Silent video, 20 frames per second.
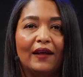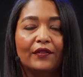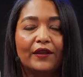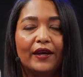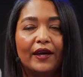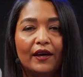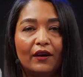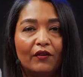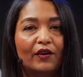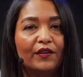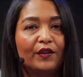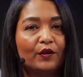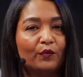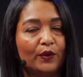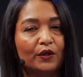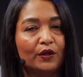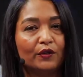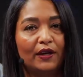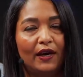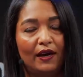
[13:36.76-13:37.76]
the error that we
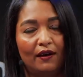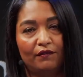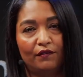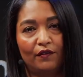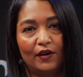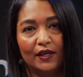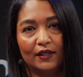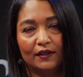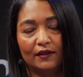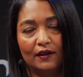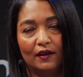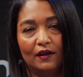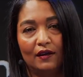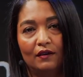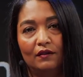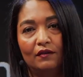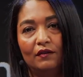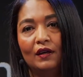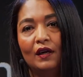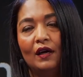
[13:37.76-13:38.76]
could have right
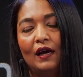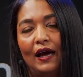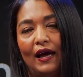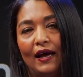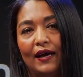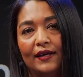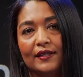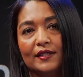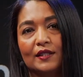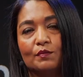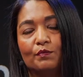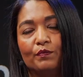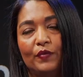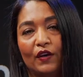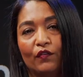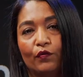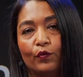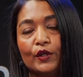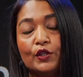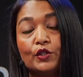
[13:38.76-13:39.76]
now, as
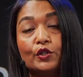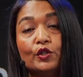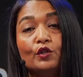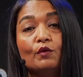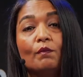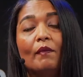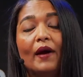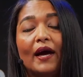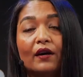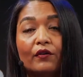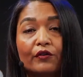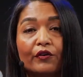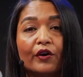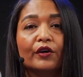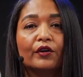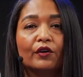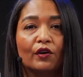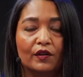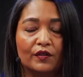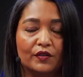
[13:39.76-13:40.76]
if we're too macro
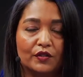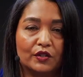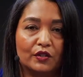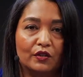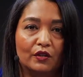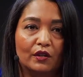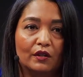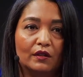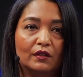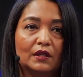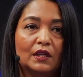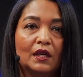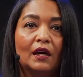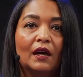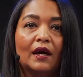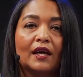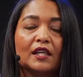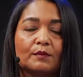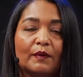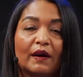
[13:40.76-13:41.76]
concerned,
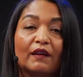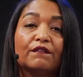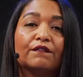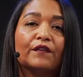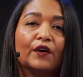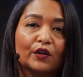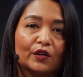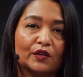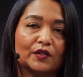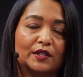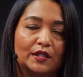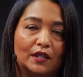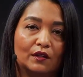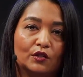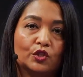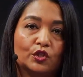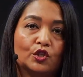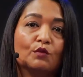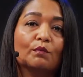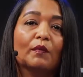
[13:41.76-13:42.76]
is by focusing
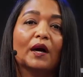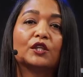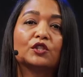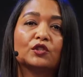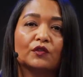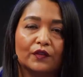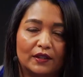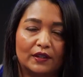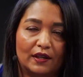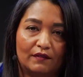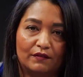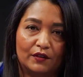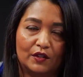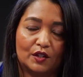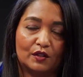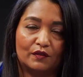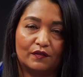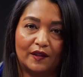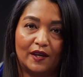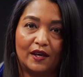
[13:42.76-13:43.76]
too much on the
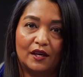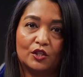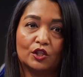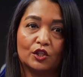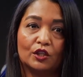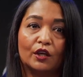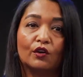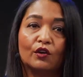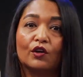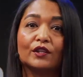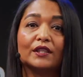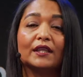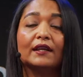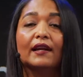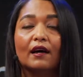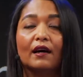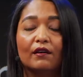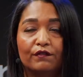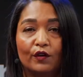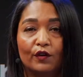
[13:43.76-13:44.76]
diversification and not
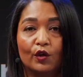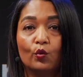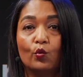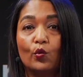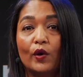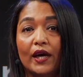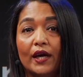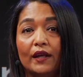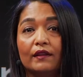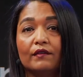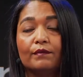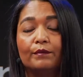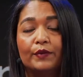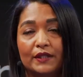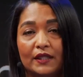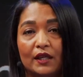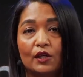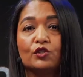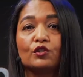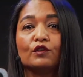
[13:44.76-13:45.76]
enough on where the
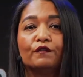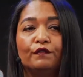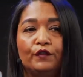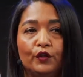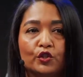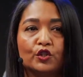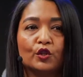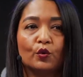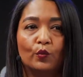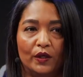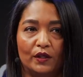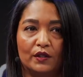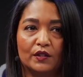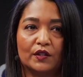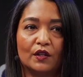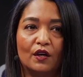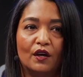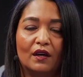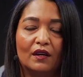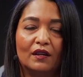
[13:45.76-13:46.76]
potential future winners
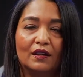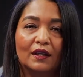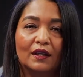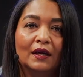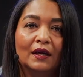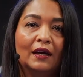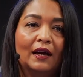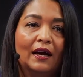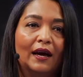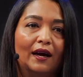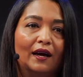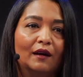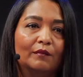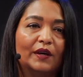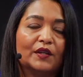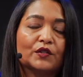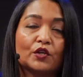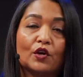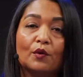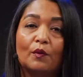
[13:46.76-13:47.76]
are. And
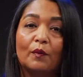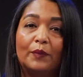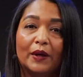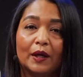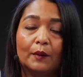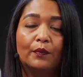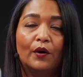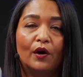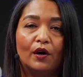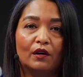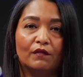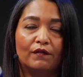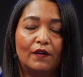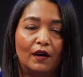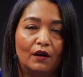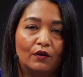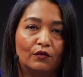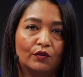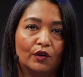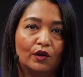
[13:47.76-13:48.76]
so a big part of our
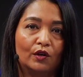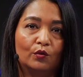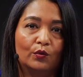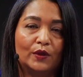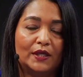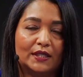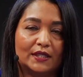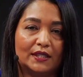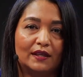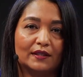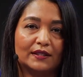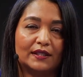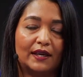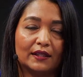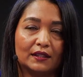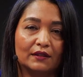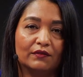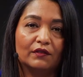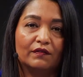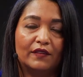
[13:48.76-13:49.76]
role we see as
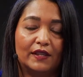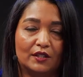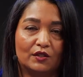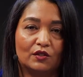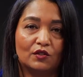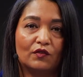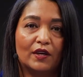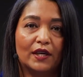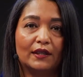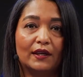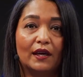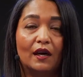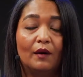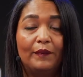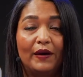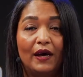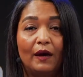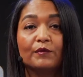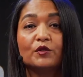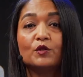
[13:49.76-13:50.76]
active investors right now,
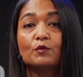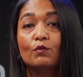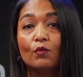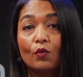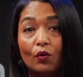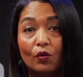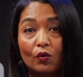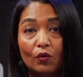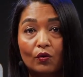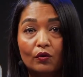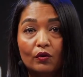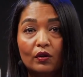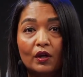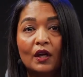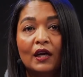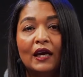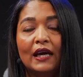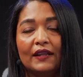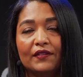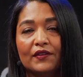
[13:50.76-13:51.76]
perhaps more
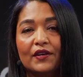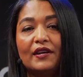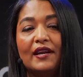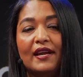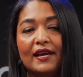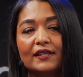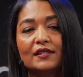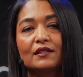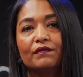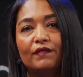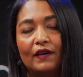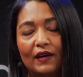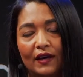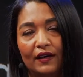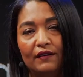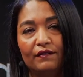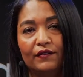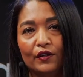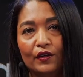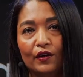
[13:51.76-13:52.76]
in the next 5
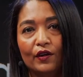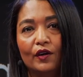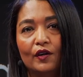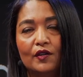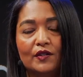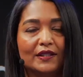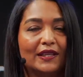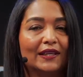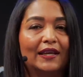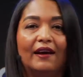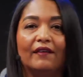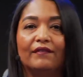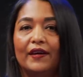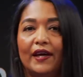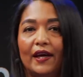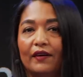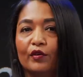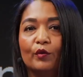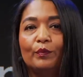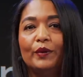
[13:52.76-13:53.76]
years than have
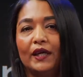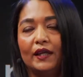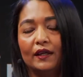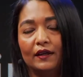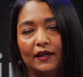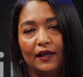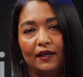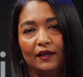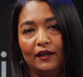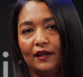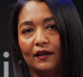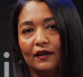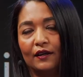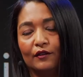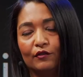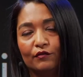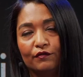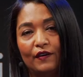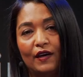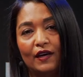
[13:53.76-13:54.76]
ever been in any kind
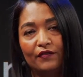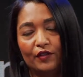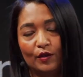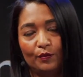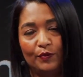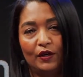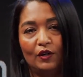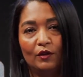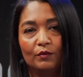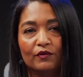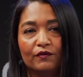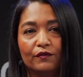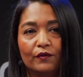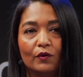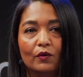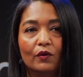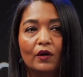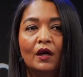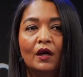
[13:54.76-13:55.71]
of 5-year period before,